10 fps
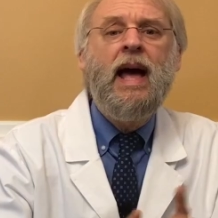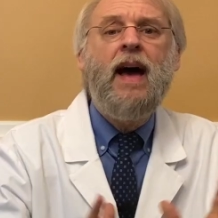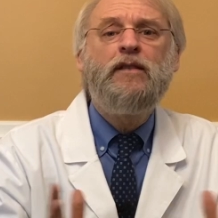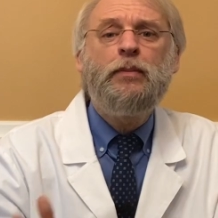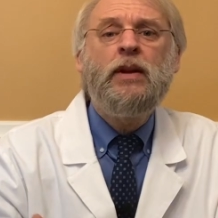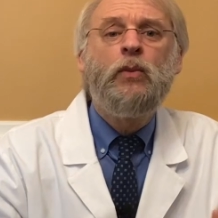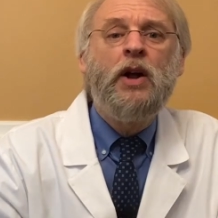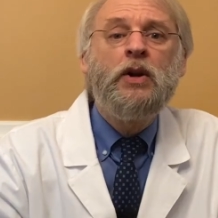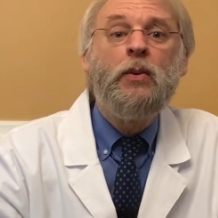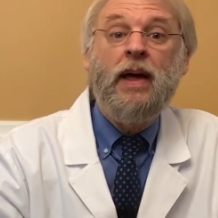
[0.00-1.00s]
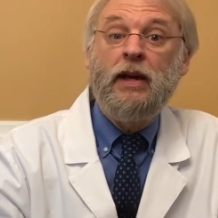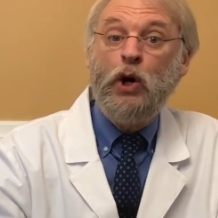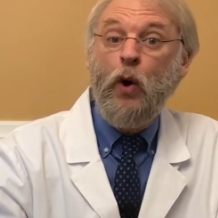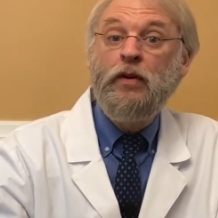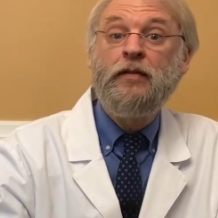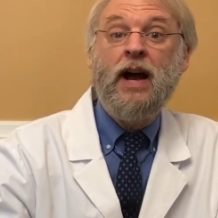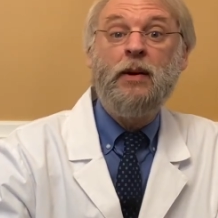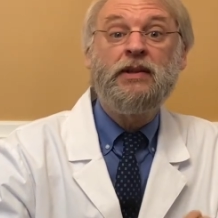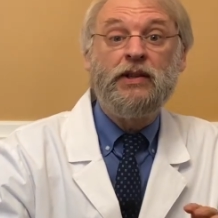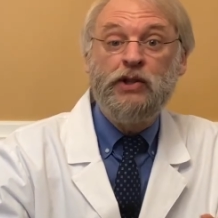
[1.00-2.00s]
Have you been wondering why the COVID
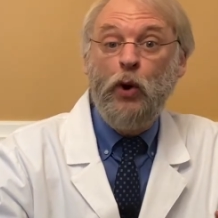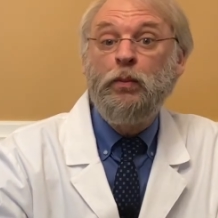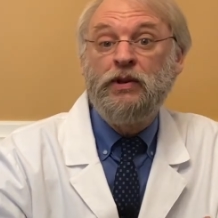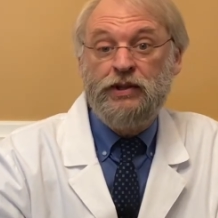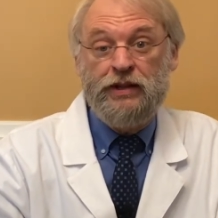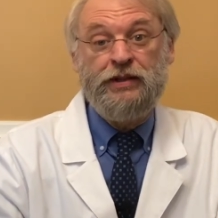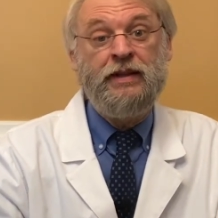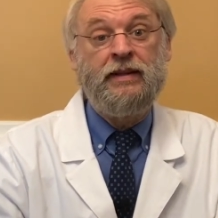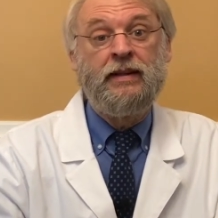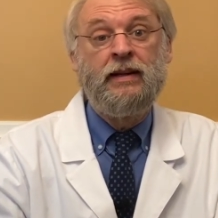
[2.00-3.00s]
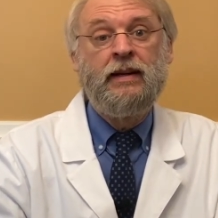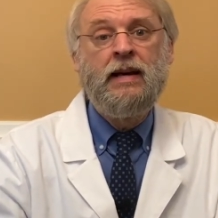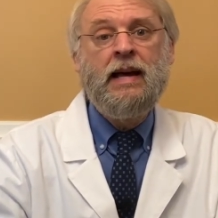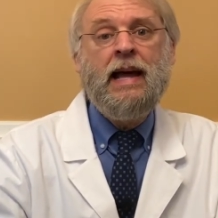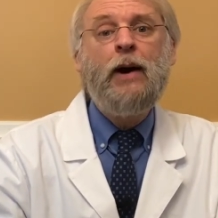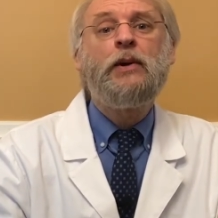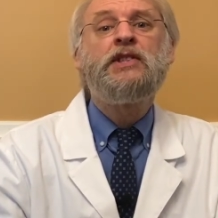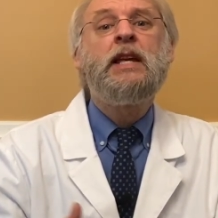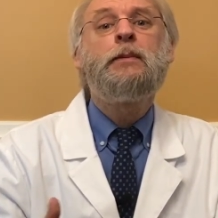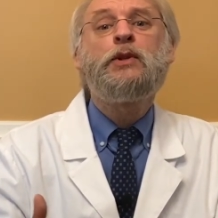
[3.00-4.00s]
virus is so persistent? How it
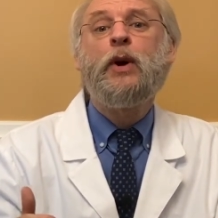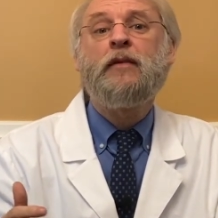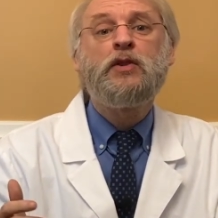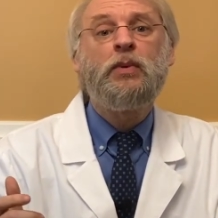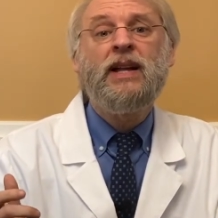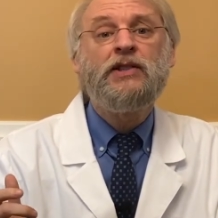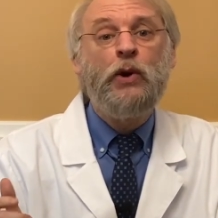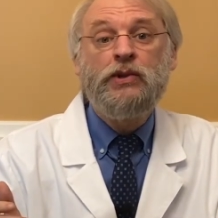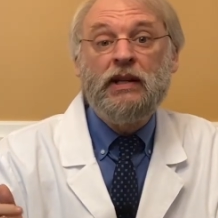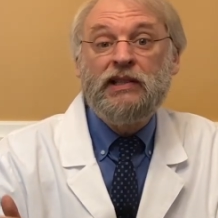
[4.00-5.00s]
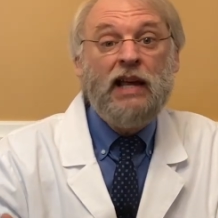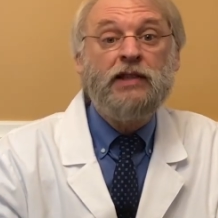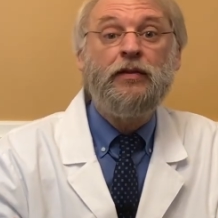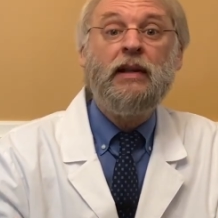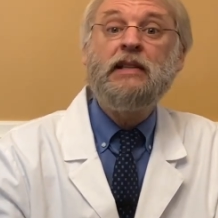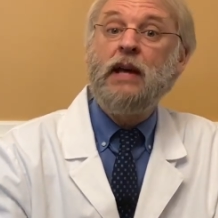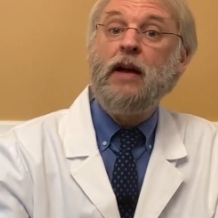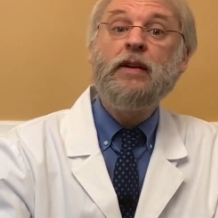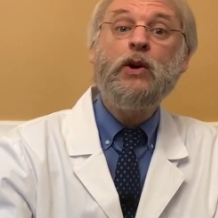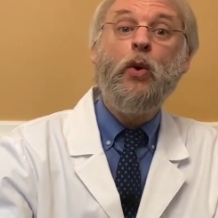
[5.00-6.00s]
seems to have spread so successfully to
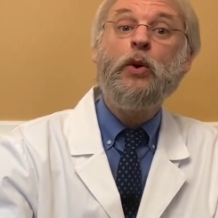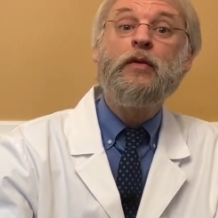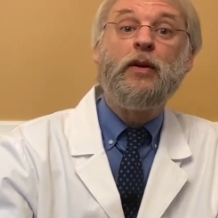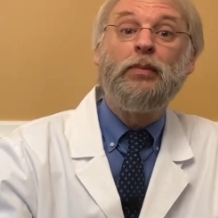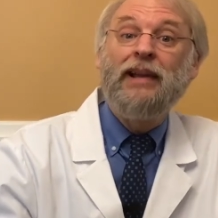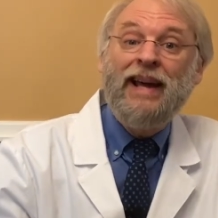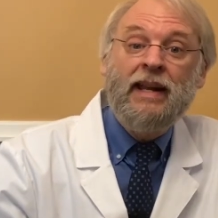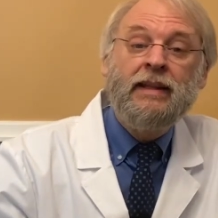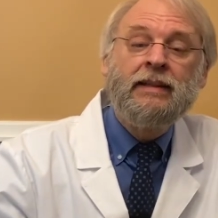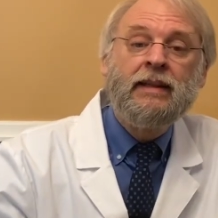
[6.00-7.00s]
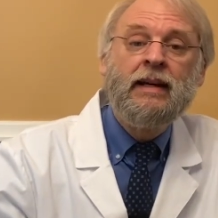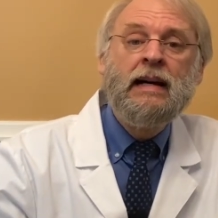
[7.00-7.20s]
every corner of the planet?